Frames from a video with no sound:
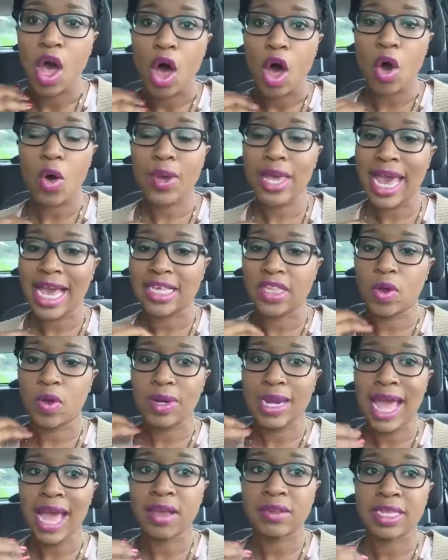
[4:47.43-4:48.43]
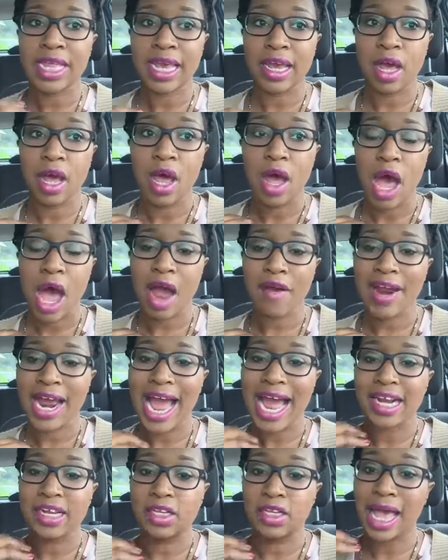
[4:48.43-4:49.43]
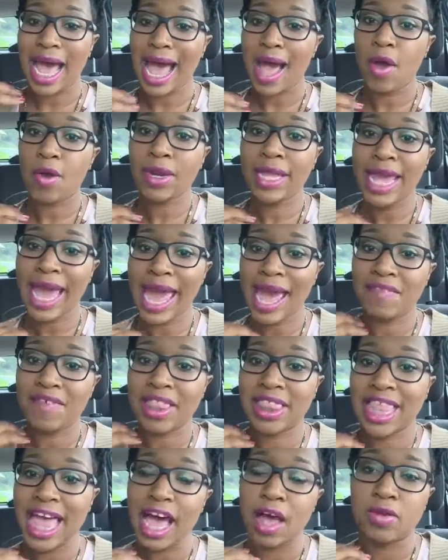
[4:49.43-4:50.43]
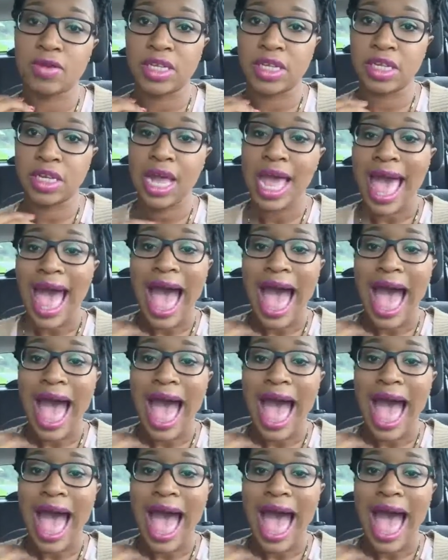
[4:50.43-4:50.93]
Okay, so now it's like, all right, I only have 1,000.